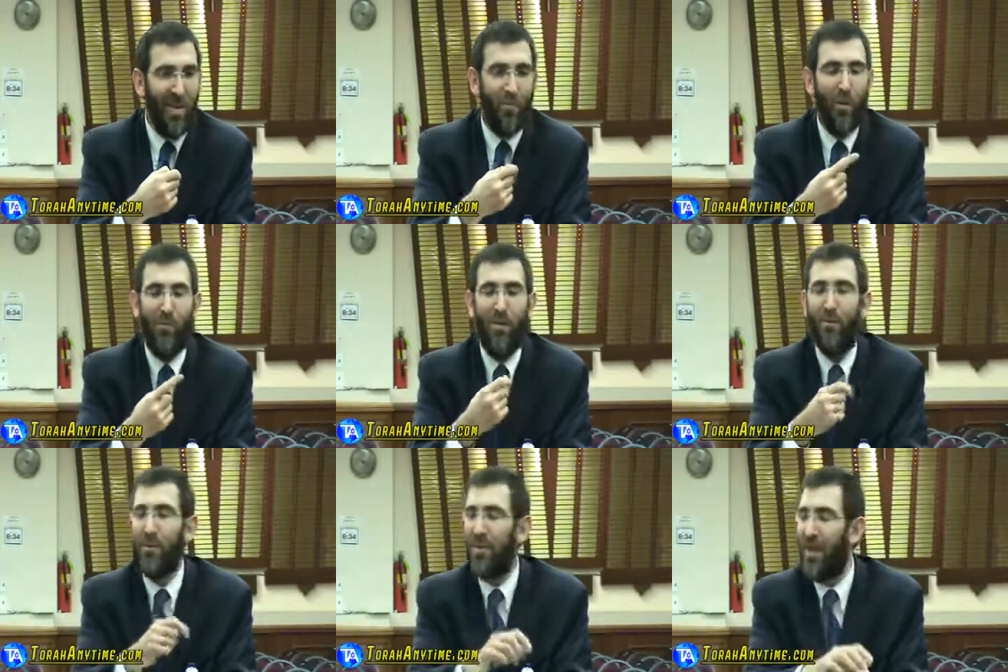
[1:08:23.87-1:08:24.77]
that what
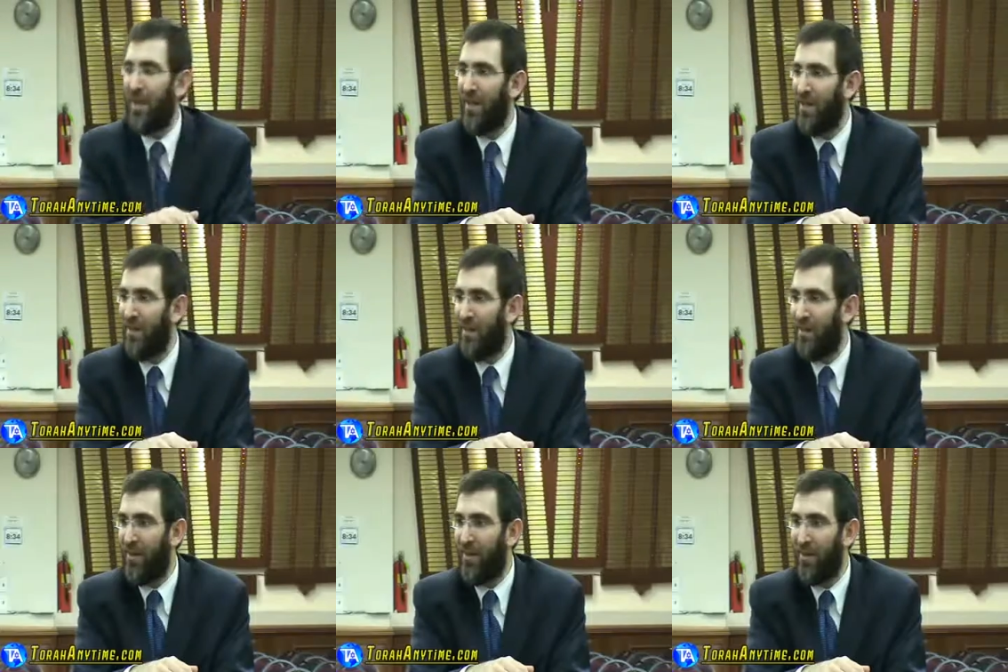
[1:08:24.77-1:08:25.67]
people say
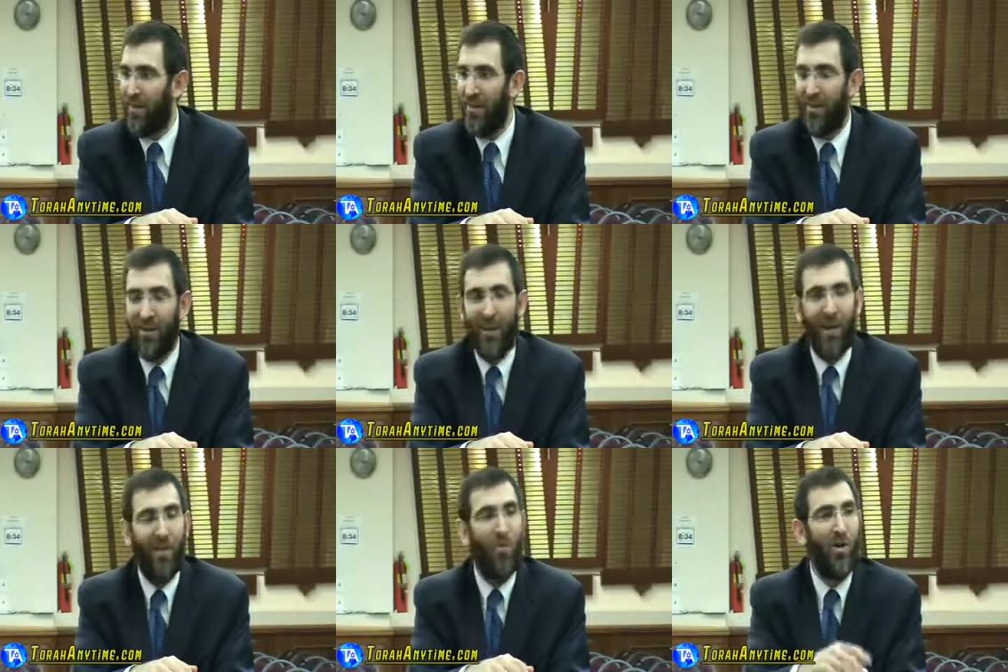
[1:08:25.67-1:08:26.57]

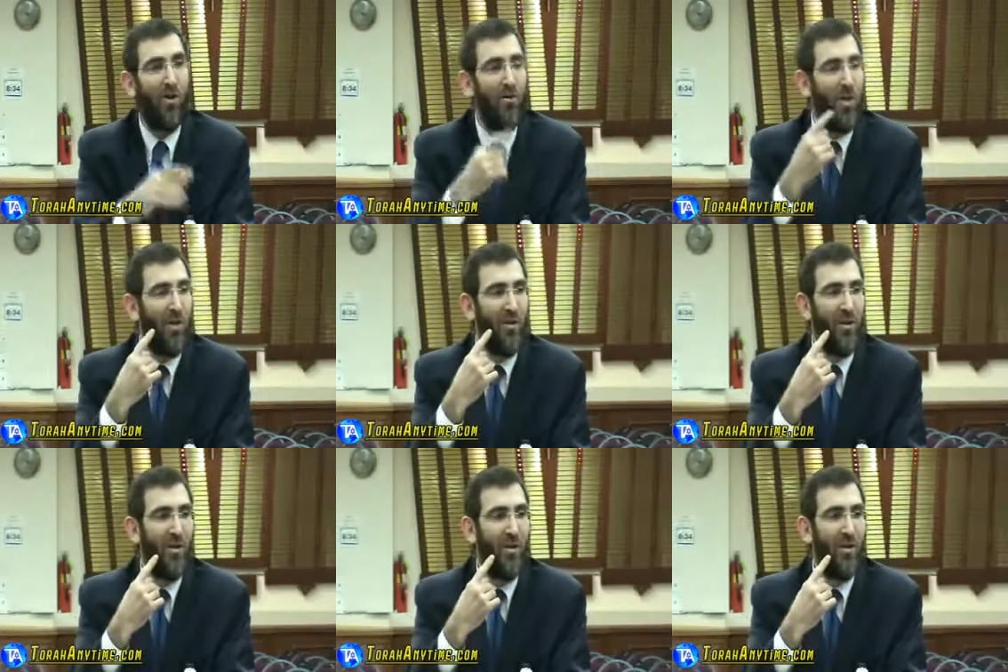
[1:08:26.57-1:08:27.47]
and what you
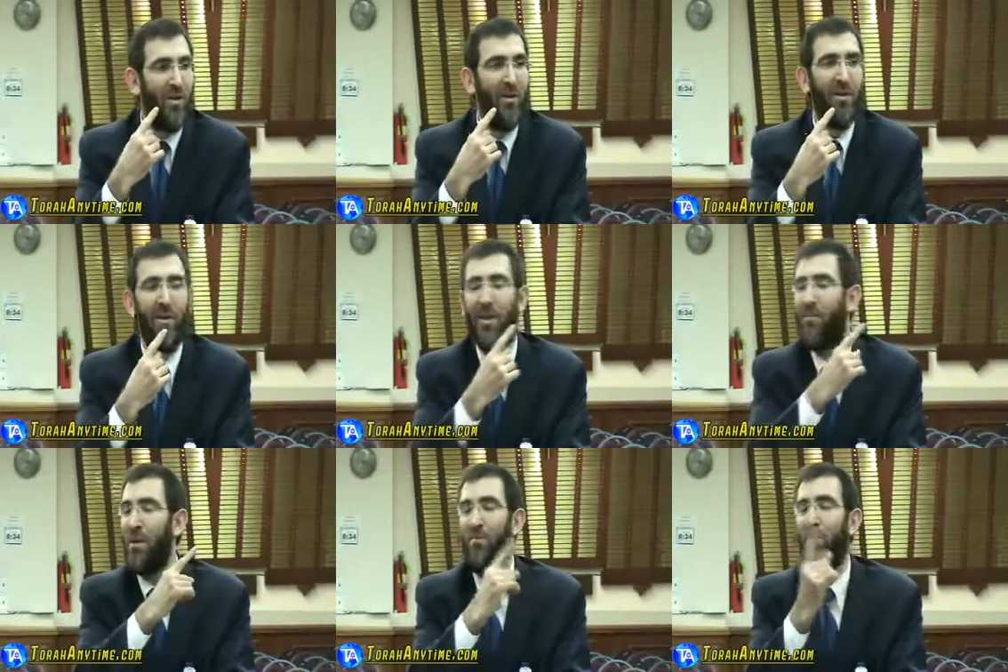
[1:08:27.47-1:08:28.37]
hear
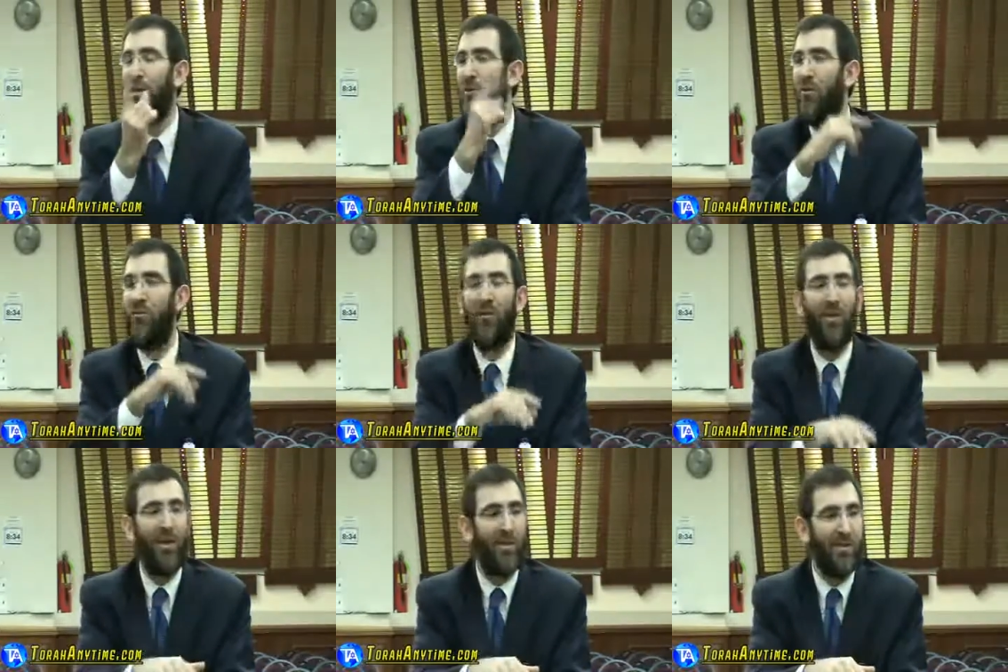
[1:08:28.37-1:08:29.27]
can be completely two
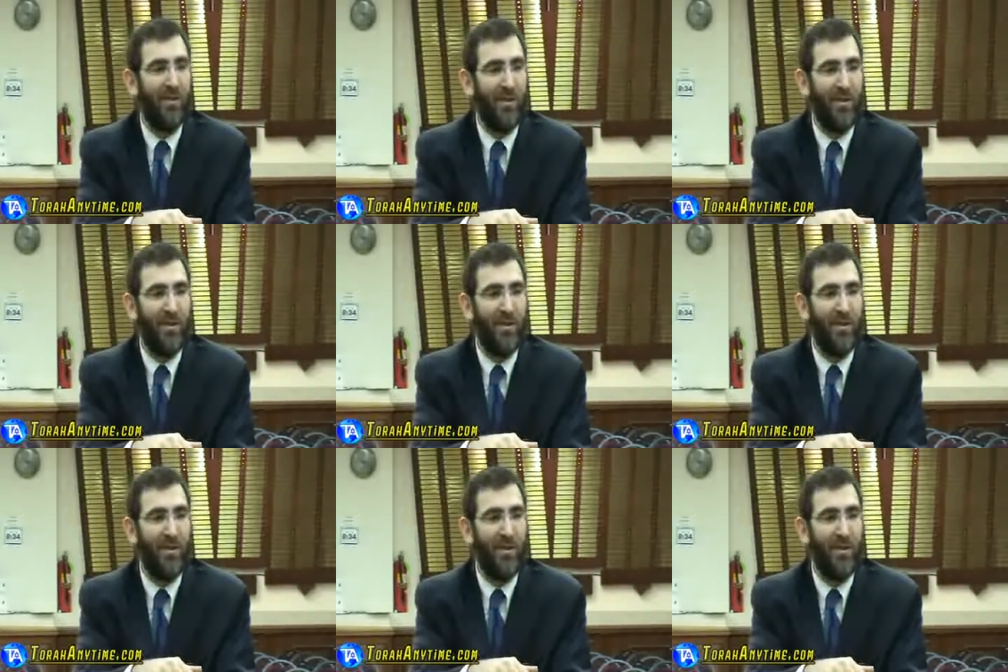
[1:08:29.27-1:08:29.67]
different things.